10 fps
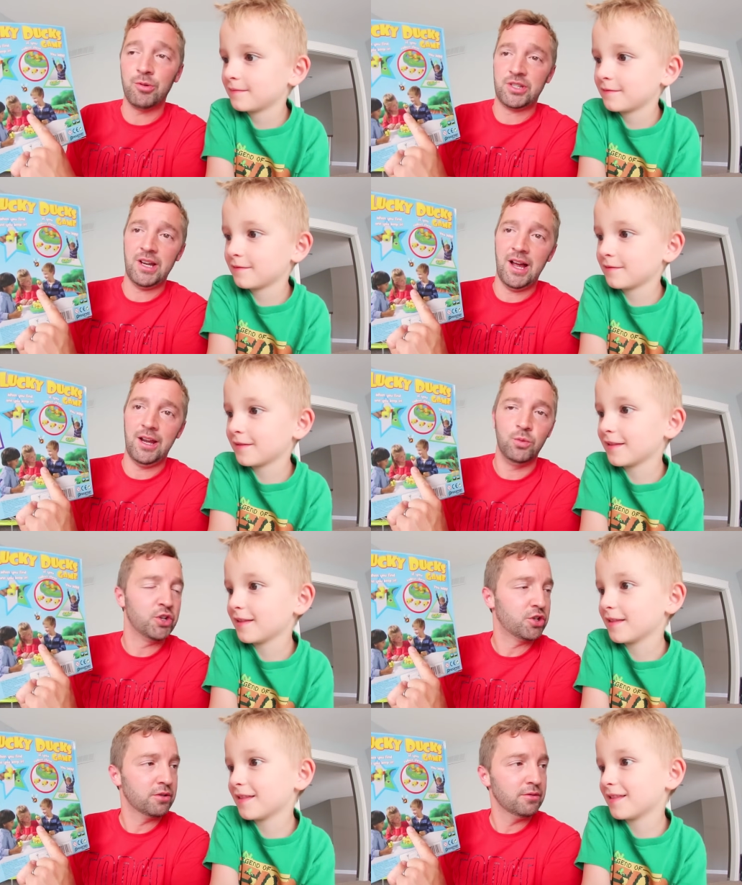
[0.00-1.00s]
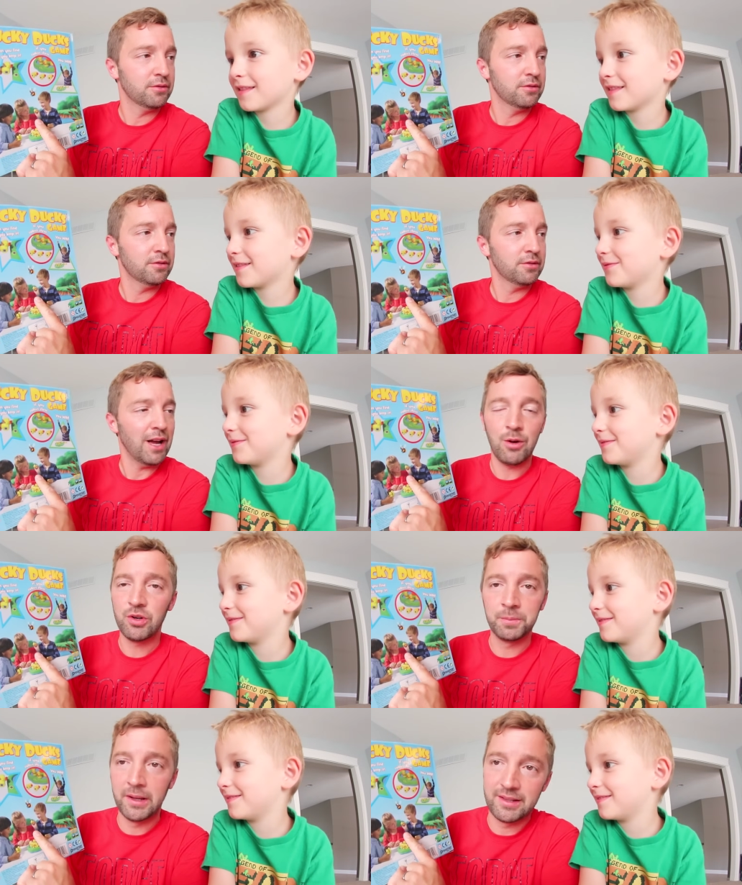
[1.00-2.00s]
Speaker 1: outside, which I
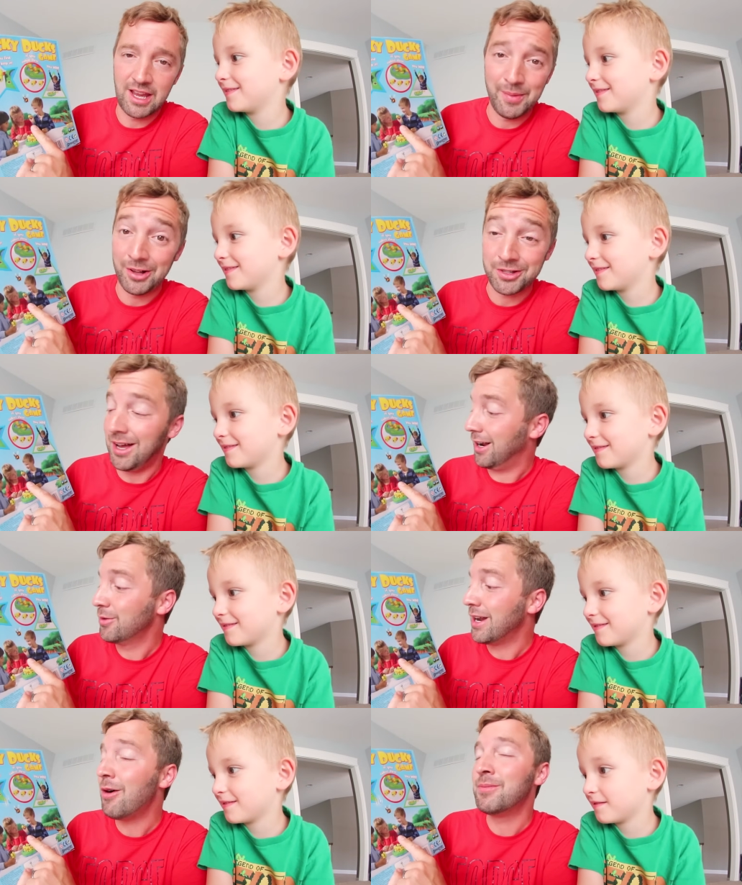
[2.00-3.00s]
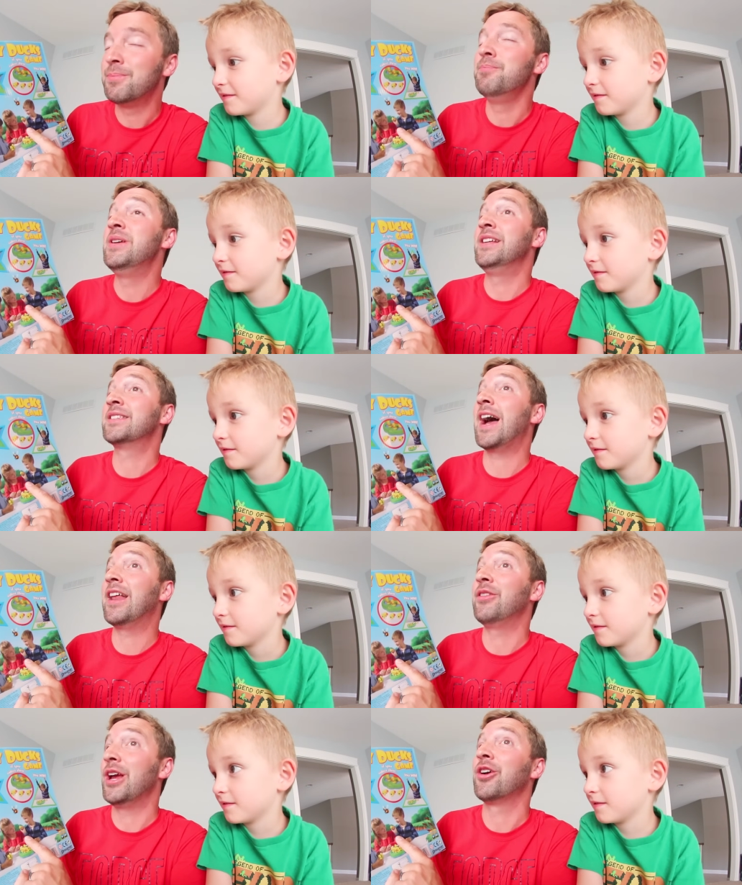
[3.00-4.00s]
wouldn't play this game outside. I would be
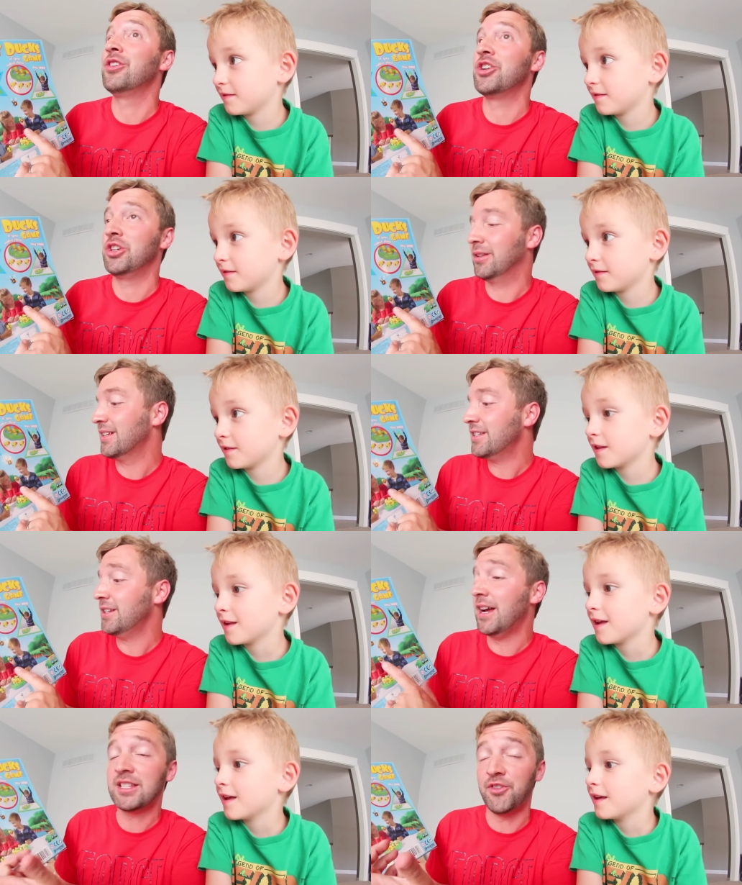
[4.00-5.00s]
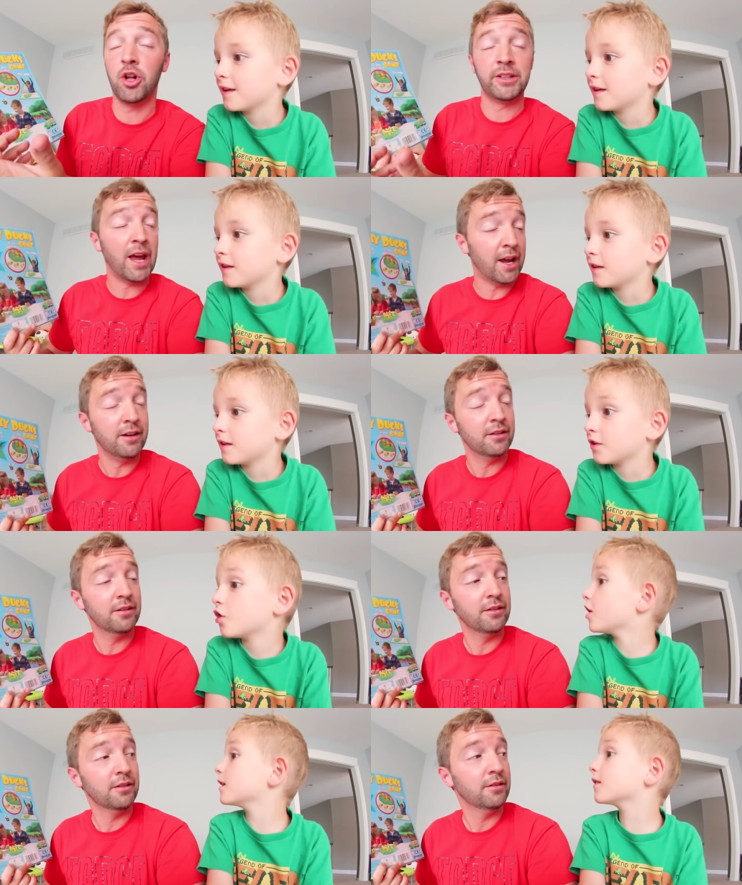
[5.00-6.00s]
inside in the air conditioning, unless it's a nice fall day.
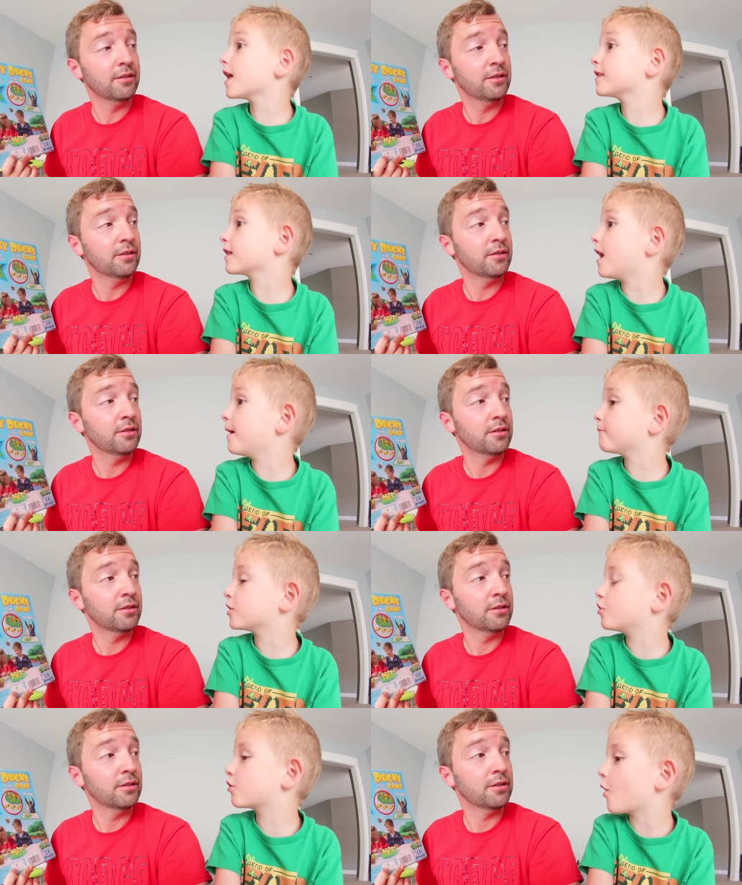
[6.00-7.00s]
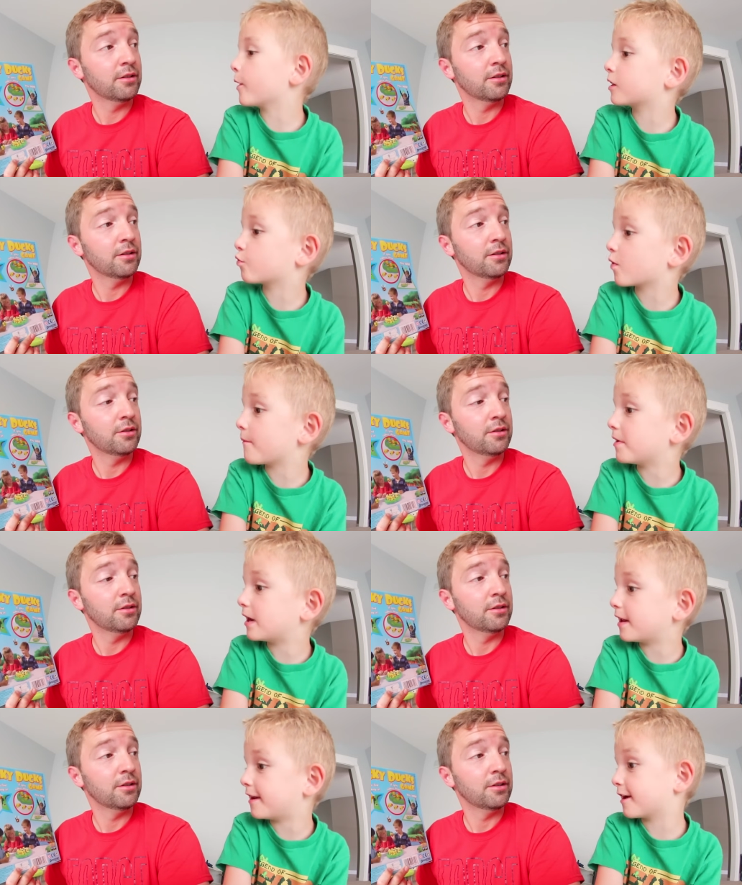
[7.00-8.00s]
Speaker 2: Unless you're going
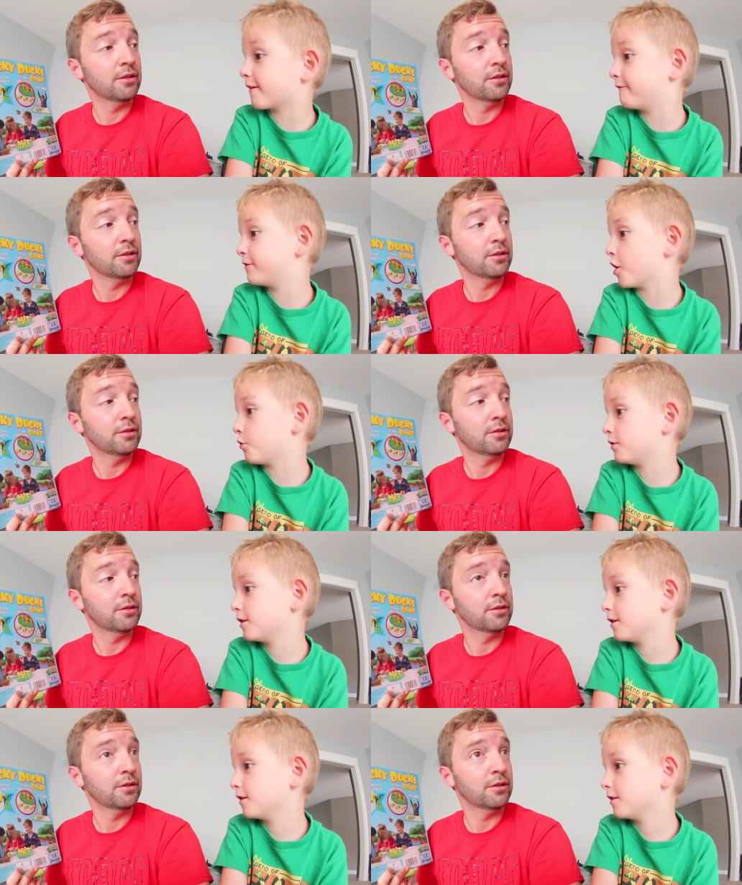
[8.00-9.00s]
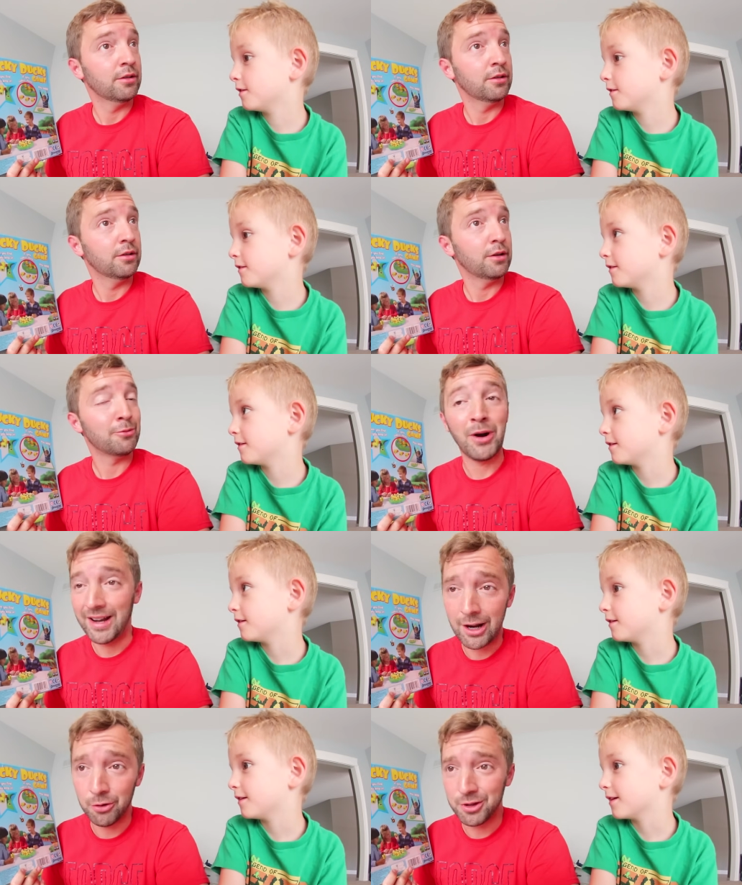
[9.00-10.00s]
swimming and it can float.
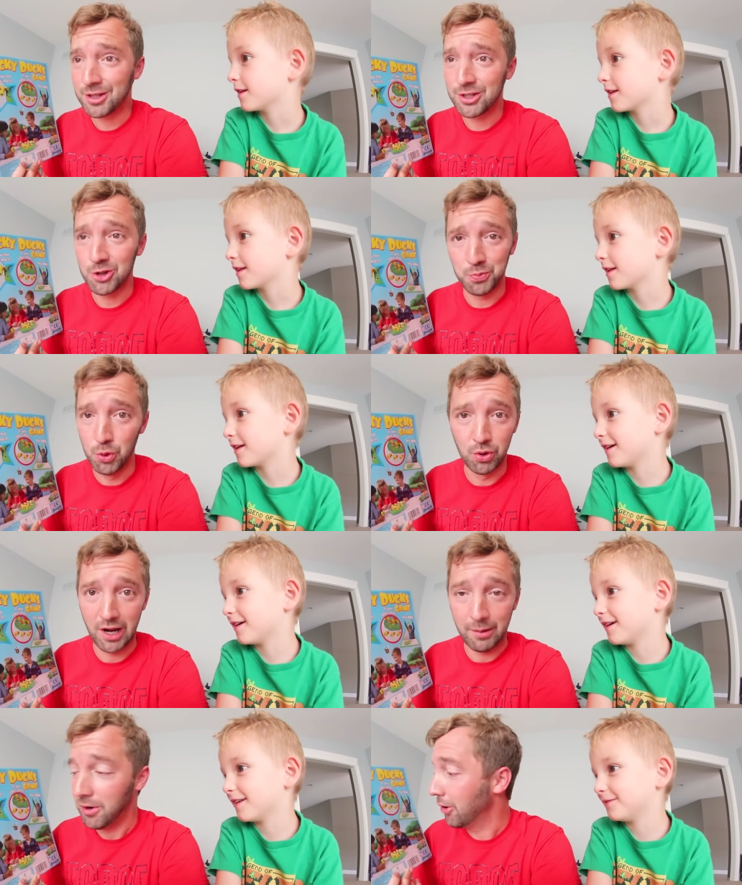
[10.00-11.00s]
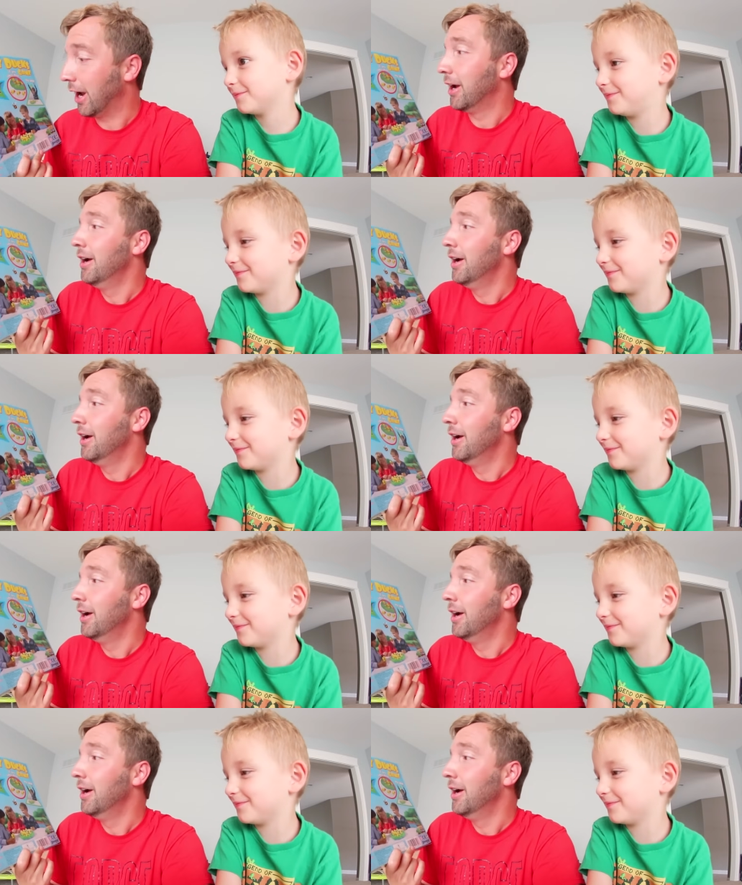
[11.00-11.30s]
Speaker 1: Right, I don't think this is a pool game. Okay,